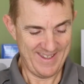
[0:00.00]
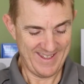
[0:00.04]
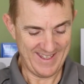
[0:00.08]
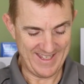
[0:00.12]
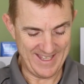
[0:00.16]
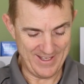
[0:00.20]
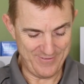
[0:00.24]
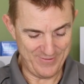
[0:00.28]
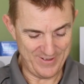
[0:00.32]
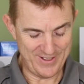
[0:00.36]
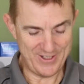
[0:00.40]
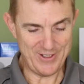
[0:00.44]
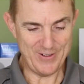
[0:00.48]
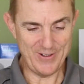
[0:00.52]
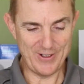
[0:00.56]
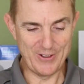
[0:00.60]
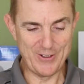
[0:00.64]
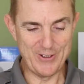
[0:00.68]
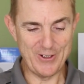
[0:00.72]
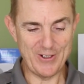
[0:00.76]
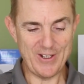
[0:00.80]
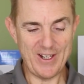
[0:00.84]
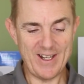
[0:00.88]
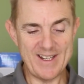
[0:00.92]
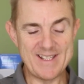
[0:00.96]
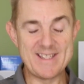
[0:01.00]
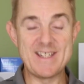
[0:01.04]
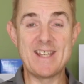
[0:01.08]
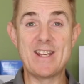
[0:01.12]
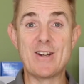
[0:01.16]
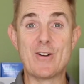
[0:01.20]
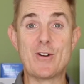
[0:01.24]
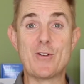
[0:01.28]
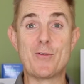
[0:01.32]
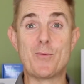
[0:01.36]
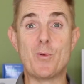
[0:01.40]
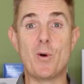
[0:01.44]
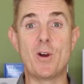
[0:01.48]
given you a good
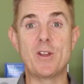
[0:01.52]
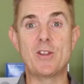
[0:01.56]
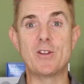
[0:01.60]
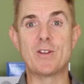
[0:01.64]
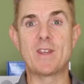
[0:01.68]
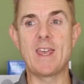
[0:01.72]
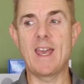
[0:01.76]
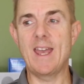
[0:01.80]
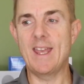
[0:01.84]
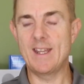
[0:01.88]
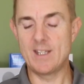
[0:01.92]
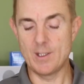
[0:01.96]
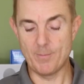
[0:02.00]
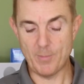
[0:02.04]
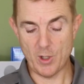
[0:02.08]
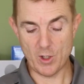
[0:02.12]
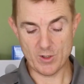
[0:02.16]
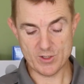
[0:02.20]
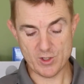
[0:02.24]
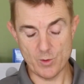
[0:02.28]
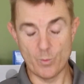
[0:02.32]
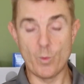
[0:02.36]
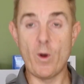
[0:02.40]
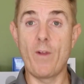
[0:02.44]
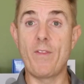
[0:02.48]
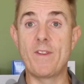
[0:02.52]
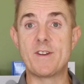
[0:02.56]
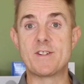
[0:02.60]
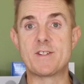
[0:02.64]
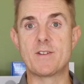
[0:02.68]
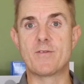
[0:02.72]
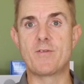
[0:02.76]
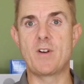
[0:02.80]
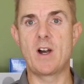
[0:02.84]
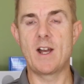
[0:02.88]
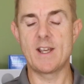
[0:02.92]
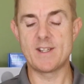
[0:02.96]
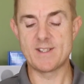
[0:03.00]
idea of what you get in the box and what the
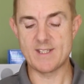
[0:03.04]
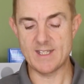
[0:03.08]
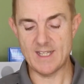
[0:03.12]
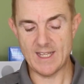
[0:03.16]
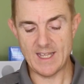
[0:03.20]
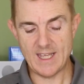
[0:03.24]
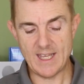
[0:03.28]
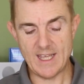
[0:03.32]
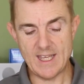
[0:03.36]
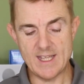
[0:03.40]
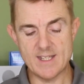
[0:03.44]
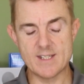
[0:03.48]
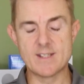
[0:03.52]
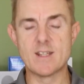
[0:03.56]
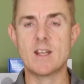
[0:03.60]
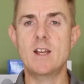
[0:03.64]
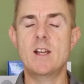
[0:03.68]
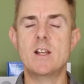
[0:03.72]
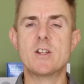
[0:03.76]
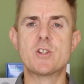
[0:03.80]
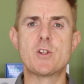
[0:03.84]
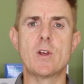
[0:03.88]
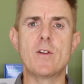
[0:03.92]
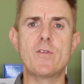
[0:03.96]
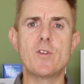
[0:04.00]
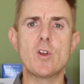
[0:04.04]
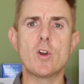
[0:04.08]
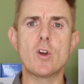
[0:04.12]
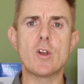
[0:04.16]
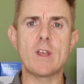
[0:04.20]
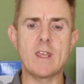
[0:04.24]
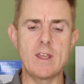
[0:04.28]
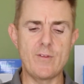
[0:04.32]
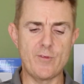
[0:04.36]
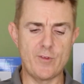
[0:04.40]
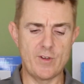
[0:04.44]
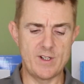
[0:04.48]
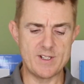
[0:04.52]
device is. So if you're
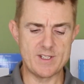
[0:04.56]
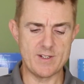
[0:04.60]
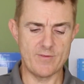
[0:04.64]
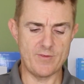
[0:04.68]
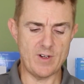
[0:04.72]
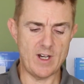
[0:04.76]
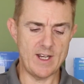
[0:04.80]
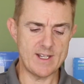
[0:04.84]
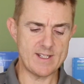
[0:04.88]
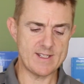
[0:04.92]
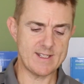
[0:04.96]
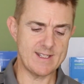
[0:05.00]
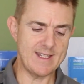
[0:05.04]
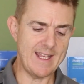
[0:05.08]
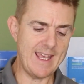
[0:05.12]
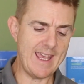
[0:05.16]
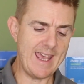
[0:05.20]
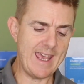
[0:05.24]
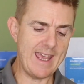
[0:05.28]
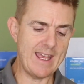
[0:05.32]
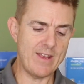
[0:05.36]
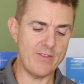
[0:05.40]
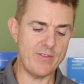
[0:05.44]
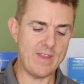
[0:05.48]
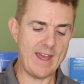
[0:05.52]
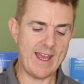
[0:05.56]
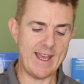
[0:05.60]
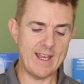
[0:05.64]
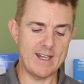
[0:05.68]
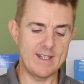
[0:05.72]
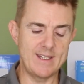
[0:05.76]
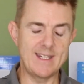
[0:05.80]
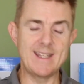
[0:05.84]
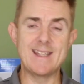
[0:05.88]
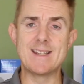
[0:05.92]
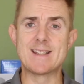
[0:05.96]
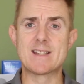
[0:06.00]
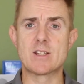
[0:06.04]
looking for a device there that
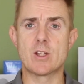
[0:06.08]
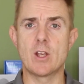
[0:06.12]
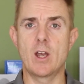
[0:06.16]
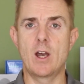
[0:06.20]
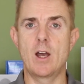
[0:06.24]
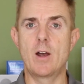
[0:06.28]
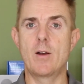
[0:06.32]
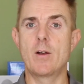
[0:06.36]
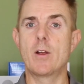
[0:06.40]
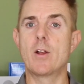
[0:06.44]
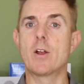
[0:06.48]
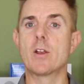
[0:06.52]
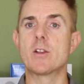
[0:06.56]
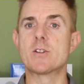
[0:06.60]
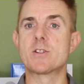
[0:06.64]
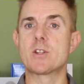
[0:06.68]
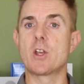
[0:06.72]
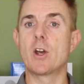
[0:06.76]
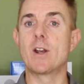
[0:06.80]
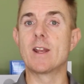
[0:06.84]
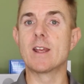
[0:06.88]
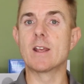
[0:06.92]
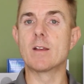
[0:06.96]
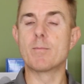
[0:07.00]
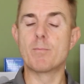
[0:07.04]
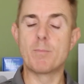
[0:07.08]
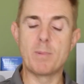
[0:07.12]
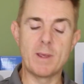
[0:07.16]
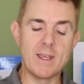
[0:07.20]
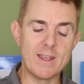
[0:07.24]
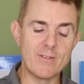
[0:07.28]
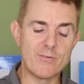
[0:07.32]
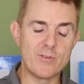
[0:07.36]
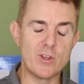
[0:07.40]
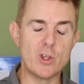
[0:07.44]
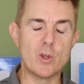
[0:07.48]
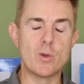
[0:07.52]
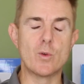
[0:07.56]
needs is going to
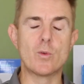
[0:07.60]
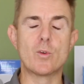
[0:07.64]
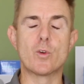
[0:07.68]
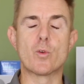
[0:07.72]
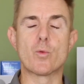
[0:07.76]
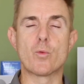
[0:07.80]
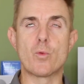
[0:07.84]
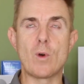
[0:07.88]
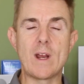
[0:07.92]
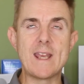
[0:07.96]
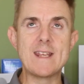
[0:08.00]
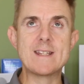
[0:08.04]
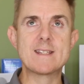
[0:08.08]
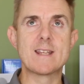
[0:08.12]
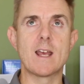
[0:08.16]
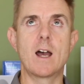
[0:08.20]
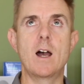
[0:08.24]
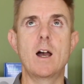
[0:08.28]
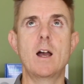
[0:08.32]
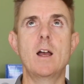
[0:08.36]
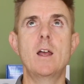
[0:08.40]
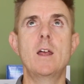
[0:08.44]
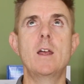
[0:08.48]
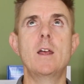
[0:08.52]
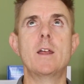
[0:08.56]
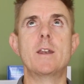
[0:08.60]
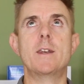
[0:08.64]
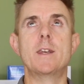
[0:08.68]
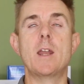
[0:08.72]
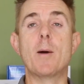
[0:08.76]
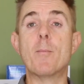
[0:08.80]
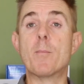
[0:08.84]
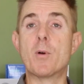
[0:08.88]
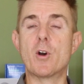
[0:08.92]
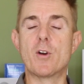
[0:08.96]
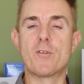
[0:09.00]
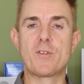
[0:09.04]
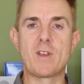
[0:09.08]
give you greater
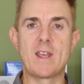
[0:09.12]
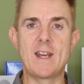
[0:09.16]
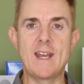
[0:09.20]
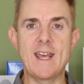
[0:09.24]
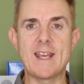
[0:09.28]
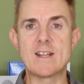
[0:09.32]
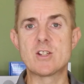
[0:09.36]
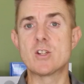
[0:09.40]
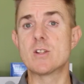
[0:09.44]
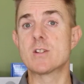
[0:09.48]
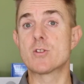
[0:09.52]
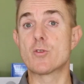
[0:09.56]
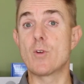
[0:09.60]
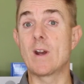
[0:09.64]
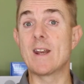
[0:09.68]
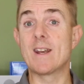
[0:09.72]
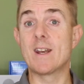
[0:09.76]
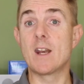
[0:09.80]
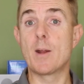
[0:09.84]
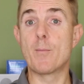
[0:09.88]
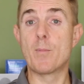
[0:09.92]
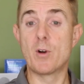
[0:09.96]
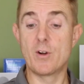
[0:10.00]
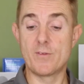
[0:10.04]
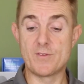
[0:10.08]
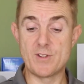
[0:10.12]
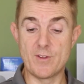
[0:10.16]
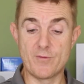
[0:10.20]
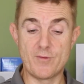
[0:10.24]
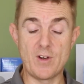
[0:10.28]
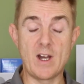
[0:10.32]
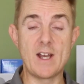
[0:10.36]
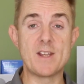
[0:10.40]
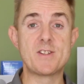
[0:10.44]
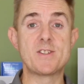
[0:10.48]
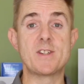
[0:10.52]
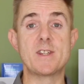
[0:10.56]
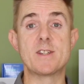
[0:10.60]
number of connections, greater number of
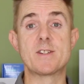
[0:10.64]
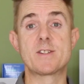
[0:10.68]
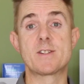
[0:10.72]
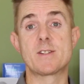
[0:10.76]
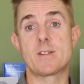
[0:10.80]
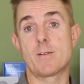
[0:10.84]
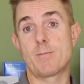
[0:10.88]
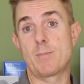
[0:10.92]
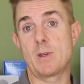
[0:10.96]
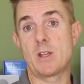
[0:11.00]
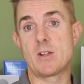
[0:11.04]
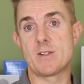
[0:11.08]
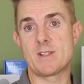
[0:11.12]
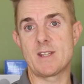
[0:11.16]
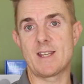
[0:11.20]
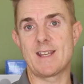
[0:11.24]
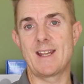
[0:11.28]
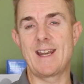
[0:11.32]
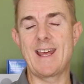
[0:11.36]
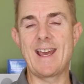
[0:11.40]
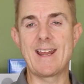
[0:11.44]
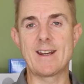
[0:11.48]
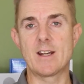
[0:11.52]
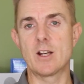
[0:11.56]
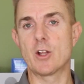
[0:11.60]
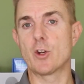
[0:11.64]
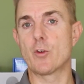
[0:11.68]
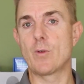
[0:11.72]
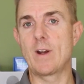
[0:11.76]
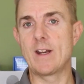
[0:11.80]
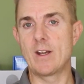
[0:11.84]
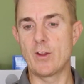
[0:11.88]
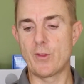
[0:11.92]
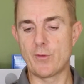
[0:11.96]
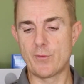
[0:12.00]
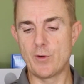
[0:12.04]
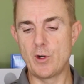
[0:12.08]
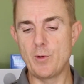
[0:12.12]
devices because it can handle a
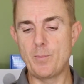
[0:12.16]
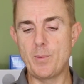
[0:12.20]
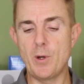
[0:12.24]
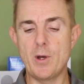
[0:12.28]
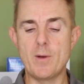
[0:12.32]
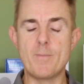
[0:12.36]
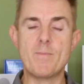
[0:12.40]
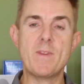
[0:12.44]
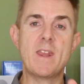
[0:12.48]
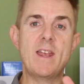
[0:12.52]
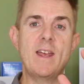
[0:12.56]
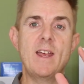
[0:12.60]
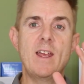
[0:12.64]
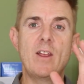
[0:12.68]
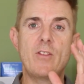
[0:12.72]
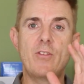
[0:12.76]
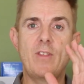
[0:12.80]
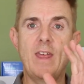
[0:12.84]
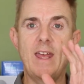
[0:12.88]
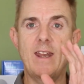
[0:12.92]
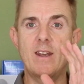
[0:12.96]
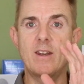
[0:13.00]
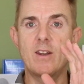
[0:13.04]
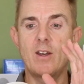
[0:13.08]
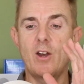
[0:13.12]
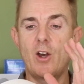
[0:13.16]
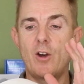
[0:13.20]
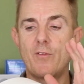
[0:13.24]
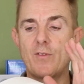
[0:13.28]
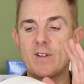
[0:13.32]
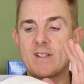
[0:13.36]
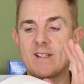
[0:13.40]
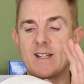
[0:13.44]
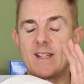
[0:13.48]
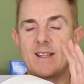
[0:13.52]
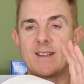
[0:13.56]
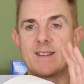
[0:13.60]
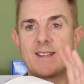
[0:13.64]
greater throughput, then
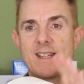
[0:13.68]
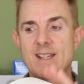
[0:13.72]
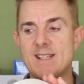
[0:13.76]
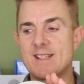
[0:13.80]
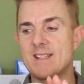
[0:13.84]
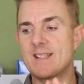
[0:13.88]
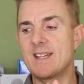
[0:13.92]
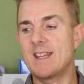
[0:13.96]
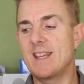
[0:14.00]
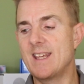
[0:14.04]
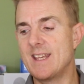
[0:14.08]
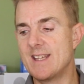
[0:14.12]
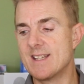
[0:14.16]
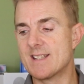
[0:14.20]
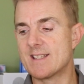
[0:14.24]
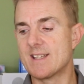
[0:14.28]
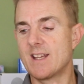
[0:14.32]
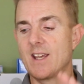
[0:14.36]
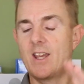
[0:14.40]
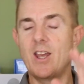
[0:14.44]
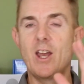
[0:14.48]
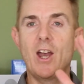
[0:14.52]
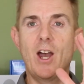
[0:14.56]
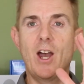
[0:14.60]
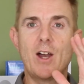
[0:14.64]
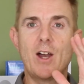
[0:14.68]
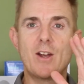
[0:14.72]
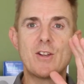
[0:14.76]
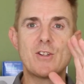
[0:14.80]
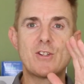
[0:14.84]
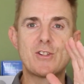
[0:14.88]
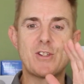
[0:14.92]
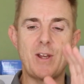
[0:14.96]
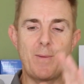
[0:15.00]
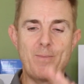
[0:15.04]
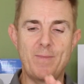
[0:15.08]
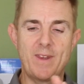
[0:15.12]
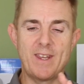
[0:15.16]
obviously this is
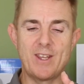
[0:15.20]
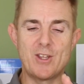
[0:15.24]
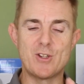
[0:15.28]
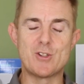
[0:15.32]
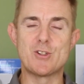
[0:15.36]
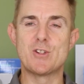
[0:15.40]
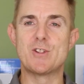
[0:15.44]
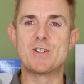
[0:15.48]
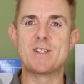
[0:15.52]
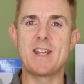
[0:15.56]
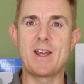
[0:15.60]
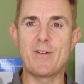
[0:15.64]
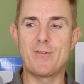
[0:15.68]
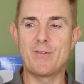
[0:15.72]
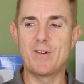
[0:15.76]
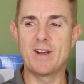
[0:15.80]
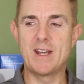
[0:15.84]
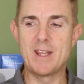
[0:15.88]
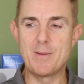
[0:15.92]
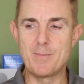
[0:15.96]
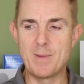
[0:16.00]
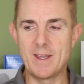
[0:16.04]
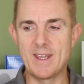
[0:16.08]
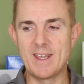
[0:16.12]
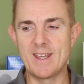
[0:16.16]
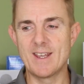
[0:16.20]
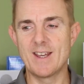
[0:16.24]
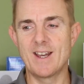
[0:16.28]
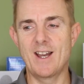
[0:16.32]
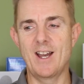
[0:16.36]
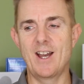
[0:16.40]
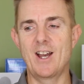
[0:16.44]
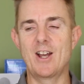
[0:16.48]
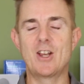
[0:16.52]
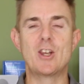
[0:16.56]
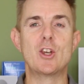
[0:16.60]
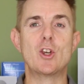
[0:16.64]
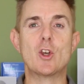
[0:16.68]
something you should definitely be
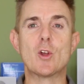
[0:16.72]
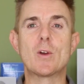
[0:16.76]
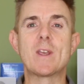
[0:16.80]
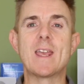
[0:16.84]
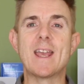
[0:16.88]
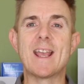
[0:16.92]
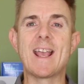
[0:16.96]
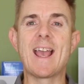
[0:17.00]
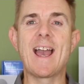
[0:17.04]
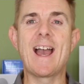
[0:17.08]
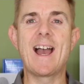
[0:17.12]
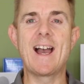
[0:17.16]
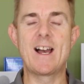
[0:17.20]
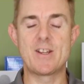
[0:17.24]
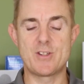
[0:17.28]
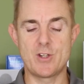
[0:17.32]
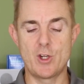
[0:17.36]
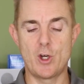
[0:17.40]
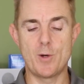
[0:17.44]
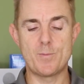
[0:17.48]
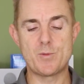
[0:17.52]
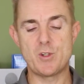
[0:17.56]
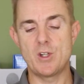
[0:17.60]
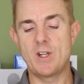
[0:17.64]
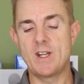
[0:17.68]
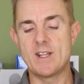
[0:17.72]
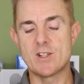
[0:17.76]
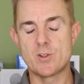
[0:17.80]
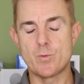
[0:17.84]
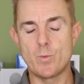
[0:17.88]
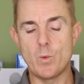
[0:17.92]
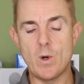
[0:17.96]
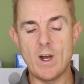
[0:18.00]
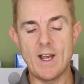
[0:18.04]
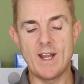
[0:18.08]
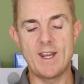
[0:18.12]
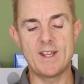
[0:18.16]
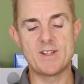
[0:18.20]
looking at as an option. It's
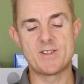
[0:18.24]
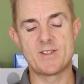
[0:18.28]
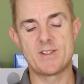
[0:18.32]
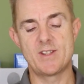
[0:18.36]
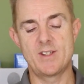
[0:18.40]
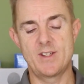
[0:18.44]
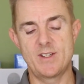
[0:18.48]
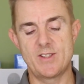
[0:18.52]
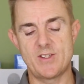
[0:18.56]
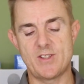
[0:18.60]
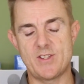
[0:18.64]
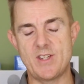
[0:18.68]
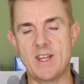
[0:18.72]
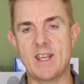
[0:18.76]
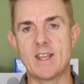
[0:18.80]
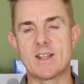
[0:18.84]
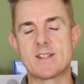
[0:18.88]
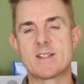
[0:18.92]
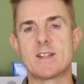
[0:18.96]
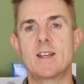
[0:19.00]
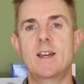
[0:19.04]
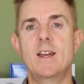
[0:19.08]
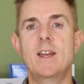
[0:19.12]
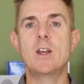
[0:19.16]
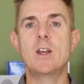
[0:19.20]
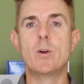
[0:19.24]
Wireless 6.